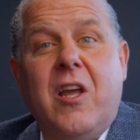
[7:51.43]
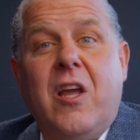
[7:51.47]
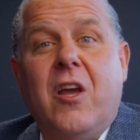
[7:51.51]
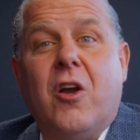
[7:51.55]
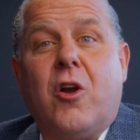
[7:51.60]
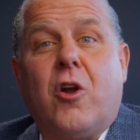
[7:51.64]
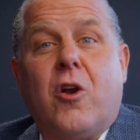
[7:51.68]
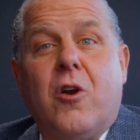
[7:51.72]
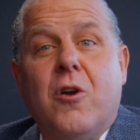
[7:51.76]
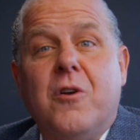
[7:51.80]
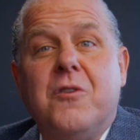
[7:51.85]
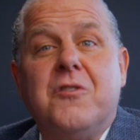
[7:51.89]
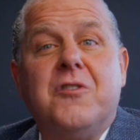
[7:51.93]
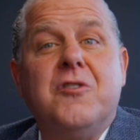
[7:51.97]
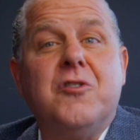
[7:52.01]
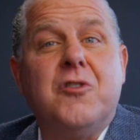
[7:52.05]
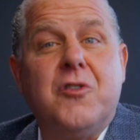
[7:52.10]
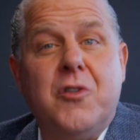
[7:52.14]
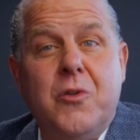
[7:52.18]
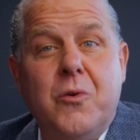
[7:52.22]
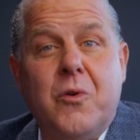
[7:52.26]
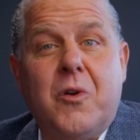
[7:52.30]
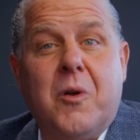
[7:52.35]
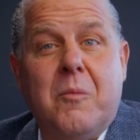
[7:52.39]
occurs in
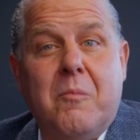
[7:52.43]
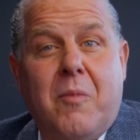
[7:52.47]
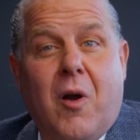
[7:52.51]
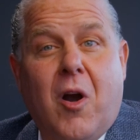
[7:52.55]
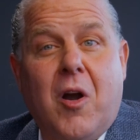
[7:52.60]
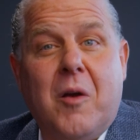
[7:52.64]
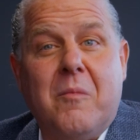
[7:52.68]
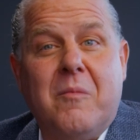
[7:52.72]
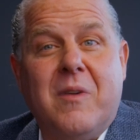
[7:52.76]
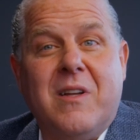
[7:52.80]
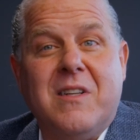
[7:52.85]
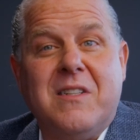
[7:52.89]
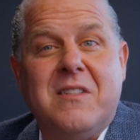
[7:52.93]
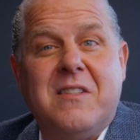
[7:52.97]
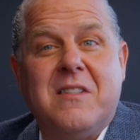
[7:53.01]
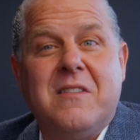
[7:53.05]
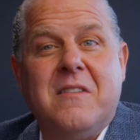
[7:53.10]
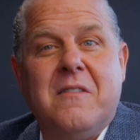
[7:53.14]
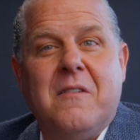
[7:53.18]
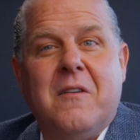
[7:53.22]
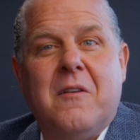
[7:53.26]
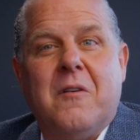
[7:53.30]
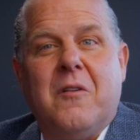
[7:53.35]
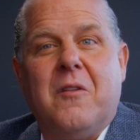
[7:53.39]
two compartments.
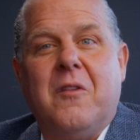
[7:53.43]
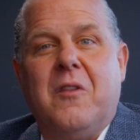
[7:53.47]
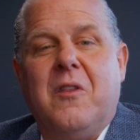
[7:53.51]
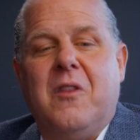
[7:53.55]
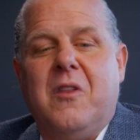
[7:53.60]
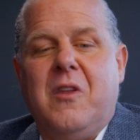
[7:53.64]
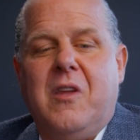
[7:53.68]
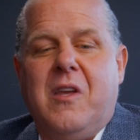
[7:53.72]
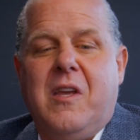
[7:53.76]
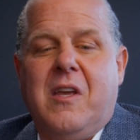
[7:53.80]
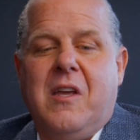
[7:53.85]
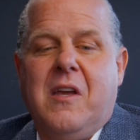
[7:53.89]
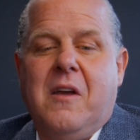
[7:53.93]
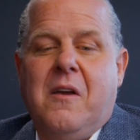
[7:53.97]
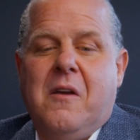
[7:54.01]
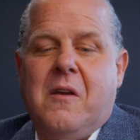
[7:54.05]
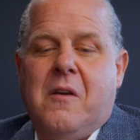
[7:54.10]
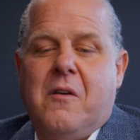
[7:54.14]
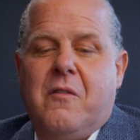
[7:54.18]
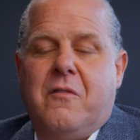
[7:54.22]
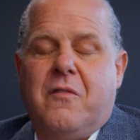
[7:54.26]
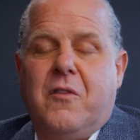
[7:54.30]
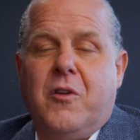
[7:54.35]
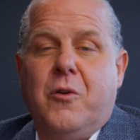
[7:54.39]
The
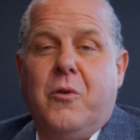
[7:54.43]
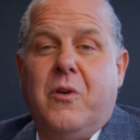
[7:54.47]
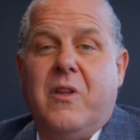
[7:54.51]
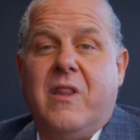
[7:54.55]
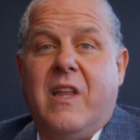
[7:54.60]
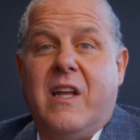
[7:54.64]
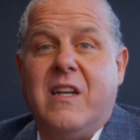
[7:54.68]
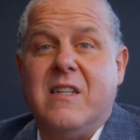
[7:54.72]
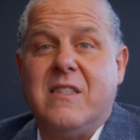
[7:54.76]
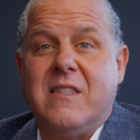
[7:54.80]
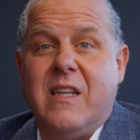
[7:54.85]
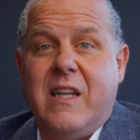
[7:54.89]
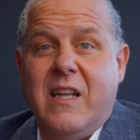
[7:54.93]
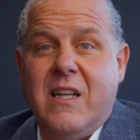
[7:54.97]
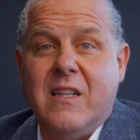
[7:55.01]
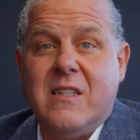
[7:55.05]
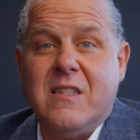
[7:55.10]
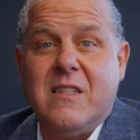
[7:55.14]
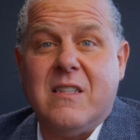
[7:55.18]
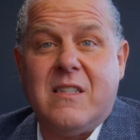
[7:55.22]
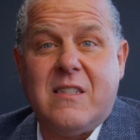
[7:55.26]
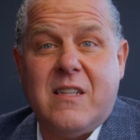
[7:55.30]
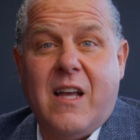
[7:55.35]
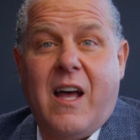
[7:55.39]
fluid that is
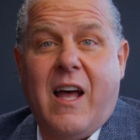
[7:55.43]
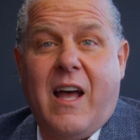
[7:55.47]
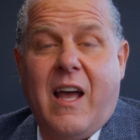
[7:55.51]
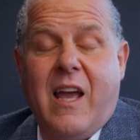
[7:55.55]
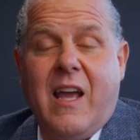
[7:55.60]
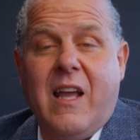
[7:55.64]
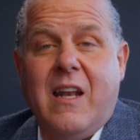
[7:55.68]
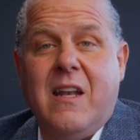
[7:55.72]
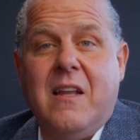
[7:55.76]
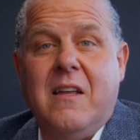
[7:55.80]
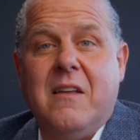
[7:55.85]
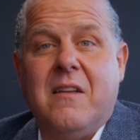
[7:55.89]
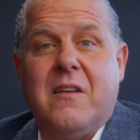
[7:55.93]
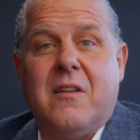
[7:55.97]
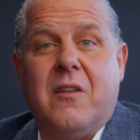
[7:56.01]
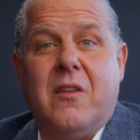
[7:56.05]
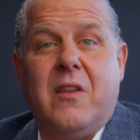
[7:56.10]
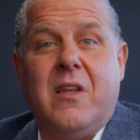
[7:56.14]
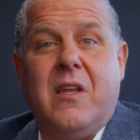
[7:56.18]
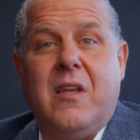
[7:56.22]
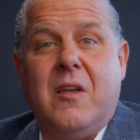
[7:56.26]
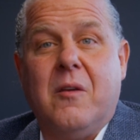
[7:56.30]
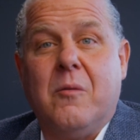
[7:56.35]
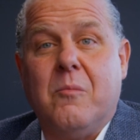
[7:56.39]
inside
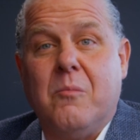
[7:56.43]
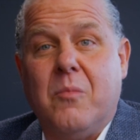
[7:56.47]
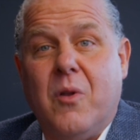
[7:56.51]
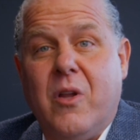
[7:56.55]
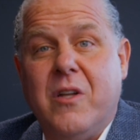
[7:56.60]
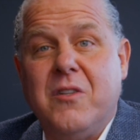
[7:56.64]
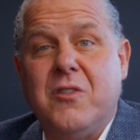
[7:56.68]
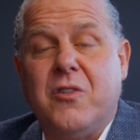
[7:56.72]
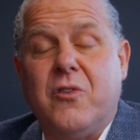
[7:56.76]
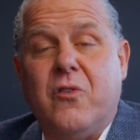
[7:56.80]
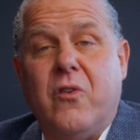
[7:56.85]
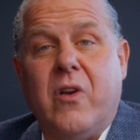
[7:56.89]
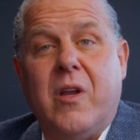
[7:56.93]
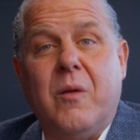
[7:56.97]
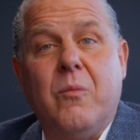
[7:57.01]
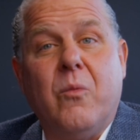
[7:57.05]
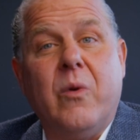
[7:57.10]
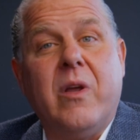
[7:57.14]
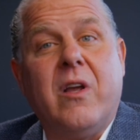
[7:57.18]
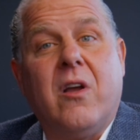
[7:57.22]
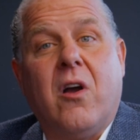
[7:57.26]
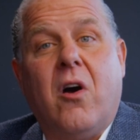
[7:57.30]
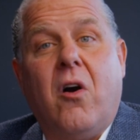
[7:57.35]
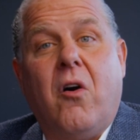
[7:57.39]
the bloodstream,
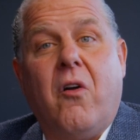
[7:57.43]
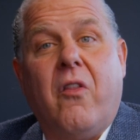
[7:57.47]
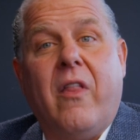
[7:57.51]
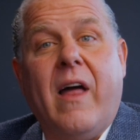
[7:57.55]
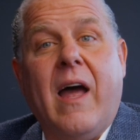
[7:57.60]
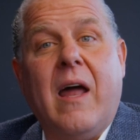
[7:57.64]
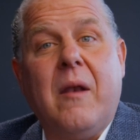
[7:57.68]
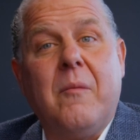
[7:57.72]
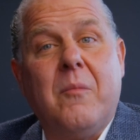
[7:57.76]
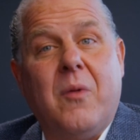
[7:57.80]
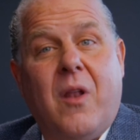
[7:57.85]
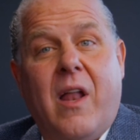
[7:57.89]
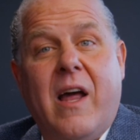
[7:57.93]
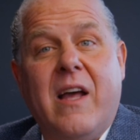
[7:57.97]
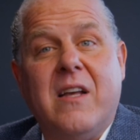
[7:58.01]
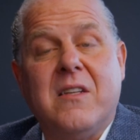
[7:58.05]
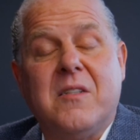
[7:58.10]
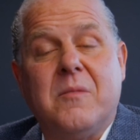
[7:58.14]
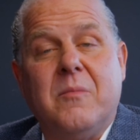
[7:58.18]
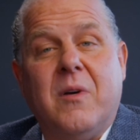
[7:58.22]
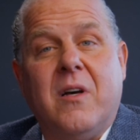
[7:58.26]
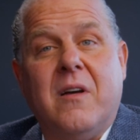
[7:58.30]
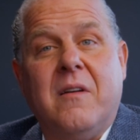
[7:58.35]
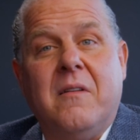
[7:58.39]
we call that
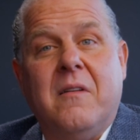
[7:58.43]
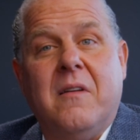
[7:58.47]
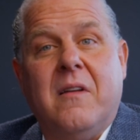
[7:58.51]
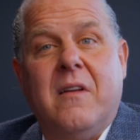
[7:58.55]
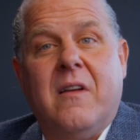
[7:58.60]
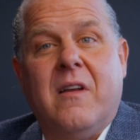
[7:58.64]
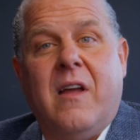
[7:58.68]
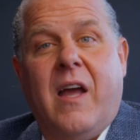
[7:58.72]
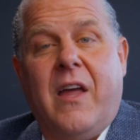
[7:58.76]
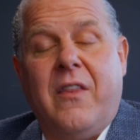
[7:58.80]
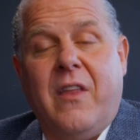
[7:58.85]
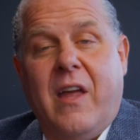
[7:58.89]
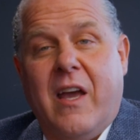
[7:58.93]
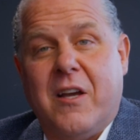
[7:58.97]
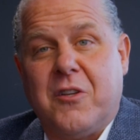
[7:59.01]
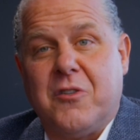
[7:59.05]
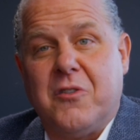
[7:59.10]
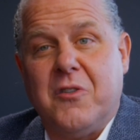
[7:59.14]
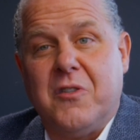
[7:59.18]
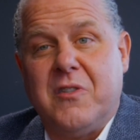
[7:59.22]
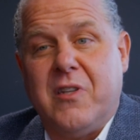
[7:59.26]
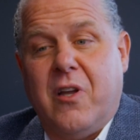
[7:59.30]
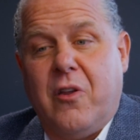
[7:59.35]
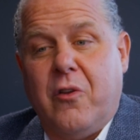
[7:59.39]
plasma. And the
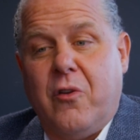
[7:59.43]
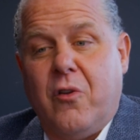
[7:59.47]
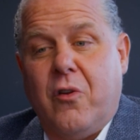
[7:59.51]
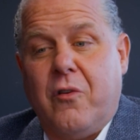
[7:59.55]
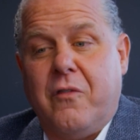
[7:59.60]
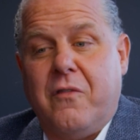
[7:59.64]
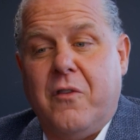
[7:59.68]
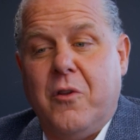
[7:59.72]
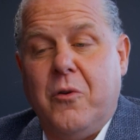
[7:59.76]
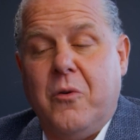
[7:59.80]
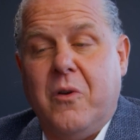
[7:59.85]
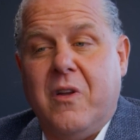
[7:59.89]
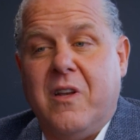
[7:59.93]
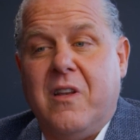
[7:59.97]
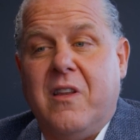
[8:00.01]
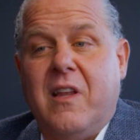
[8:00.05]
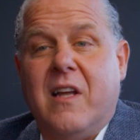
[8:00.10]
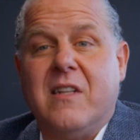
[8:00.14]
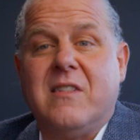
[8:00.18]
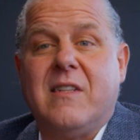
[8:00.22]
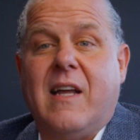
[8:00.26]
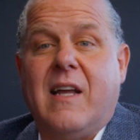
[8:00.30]
extracellular fluid that's